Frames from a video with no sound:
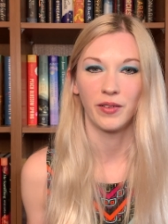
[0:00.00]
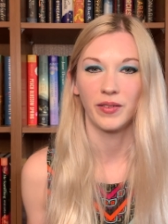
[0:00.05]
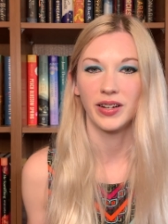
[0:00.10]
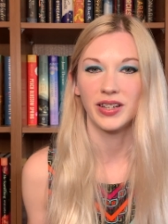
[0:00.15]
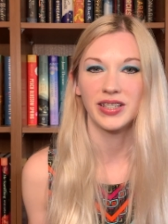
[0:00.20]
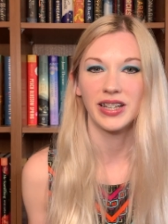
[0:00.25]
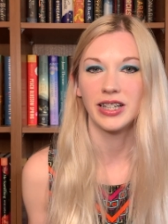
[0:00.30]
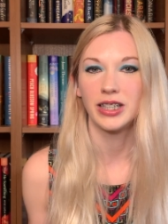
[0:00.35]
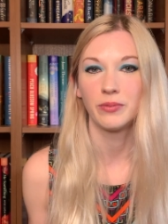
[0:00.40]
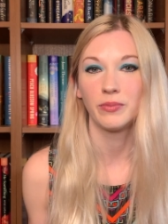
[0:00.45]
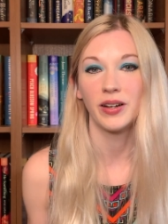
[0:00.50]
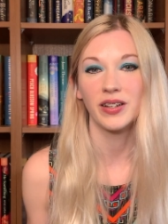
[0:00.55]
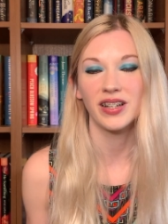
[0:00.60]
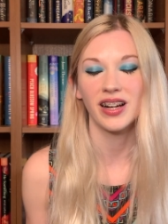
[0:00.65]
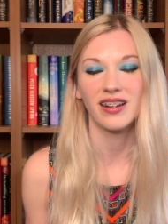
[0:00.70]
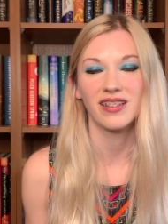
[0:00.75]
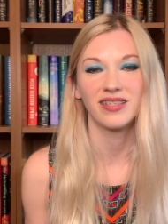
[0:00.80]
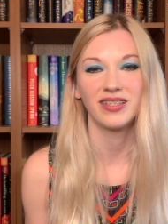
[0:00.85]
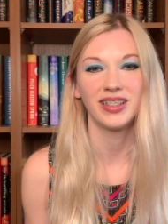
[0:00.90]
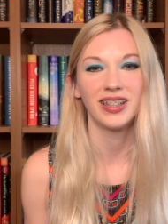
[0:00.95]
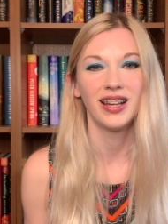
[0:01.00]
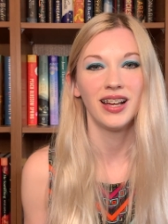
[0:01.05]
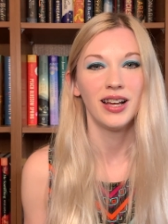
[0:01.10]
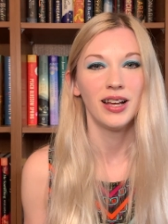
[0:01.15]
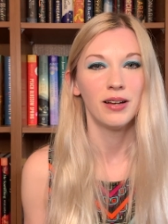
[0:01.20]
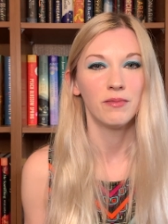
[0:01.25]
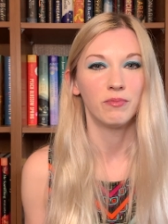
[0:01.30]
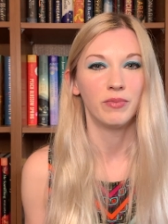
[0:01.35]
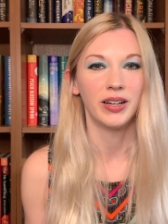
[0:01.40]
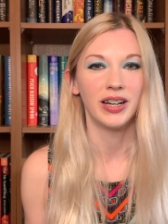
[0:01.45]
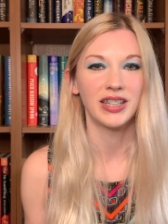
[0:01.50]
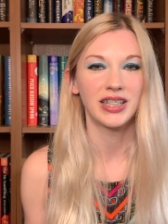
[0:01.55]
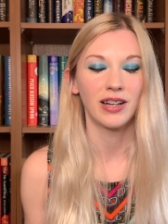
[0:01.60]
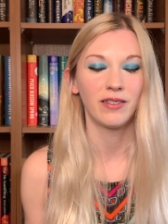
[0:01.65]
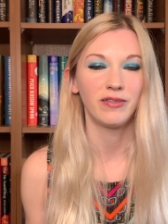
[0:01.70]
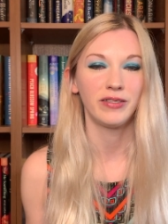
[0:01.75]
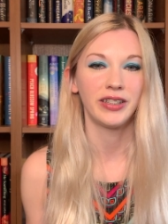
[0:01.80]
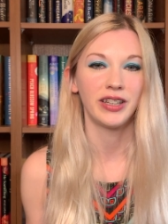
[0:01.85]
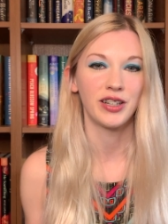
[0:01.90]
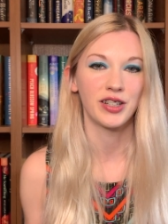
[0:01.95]
want to say too much actually, but it's
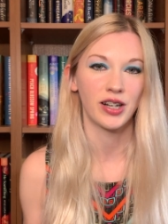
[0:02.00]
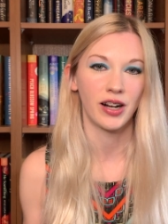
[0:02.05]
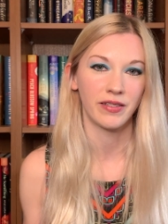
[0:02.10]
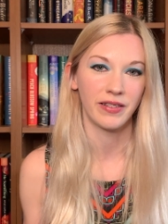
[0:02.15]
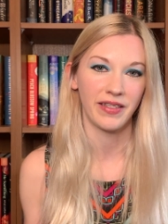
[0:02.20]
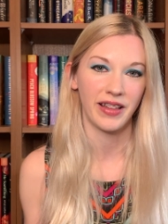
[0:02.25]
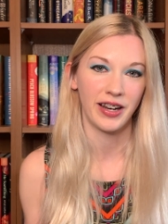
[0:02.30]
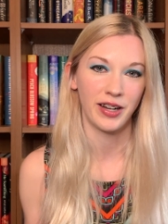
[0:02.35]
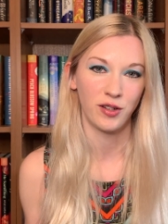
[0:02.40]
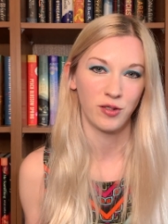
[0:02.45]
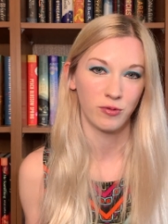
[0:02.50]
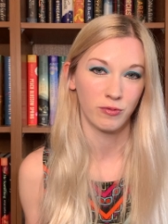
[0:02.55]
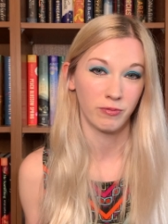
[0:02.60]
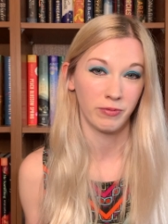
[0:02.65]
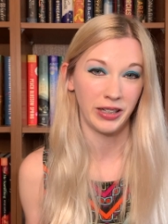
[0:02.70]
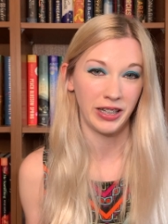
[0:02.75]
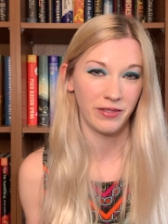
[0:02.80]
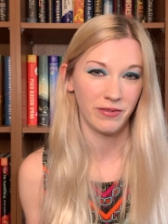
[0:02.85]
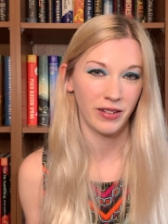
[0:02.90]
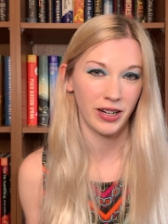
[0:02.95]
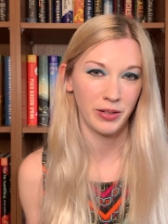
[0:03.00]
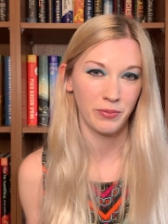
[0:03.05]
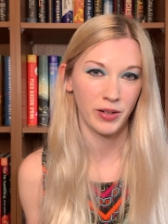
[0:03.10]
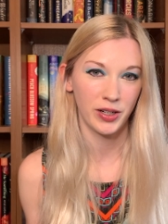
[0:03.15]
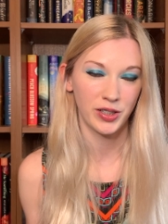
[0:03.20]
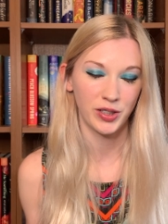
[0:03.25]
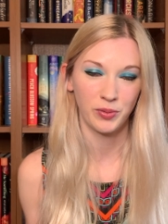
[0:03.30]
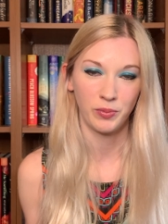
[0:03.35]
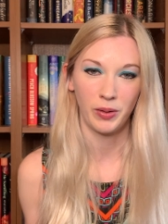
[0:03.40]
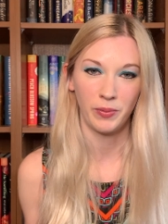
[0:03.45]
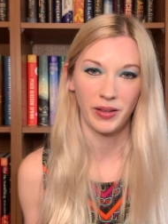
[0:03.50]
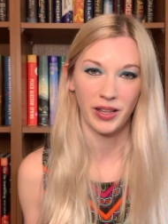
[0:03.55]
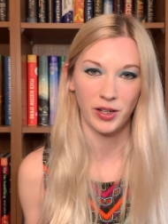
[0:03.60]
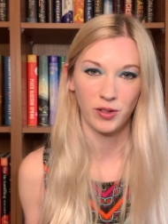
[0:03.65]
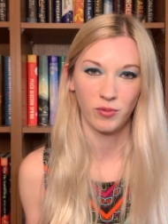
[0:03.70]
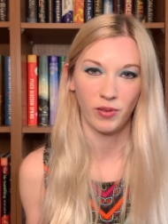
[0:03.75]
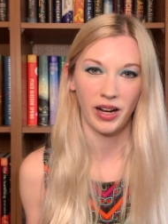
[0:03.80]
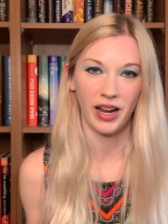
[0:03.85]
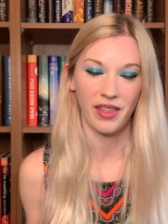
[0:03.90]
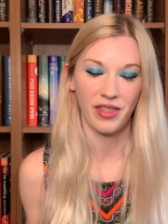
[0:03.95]
definitely in a genre that I don't read very much, so maybe
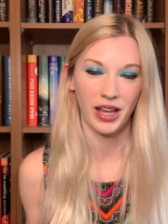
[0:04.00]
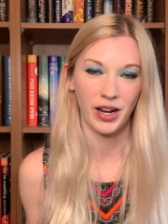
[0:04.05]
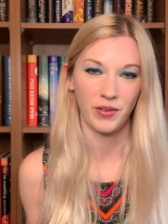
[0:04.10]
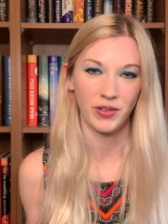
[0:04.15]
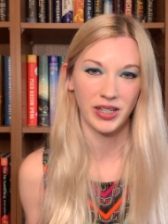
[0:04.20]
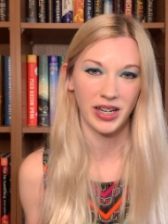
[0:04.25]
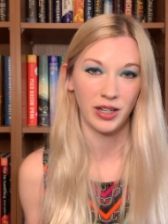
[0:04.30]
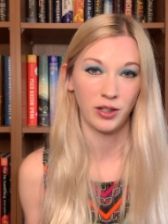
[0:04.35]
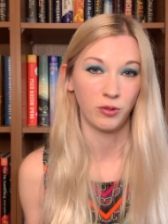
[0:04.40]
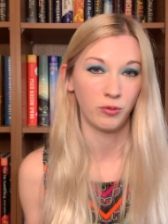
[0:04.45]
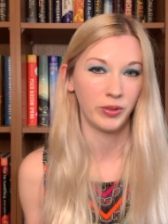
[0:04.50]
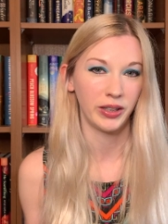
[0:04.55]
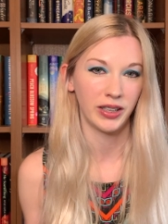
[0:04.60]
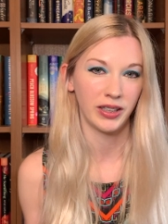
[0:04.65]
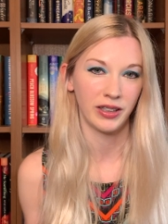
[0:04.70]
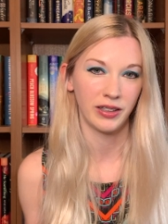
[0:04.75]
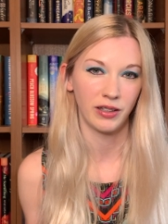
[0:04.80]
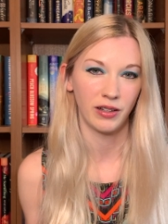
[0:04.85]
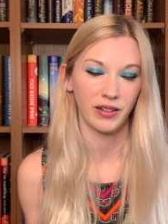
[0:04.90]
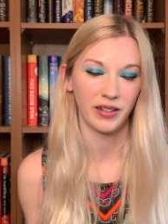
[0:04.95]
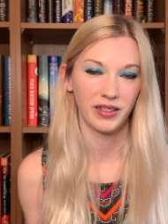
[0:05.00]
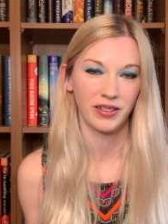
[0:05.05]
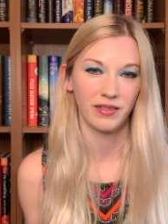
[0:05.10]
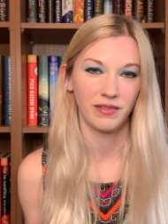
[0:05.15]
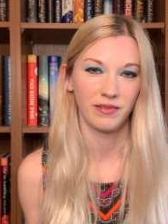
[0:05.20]
that's why I thought it was kind of weird, or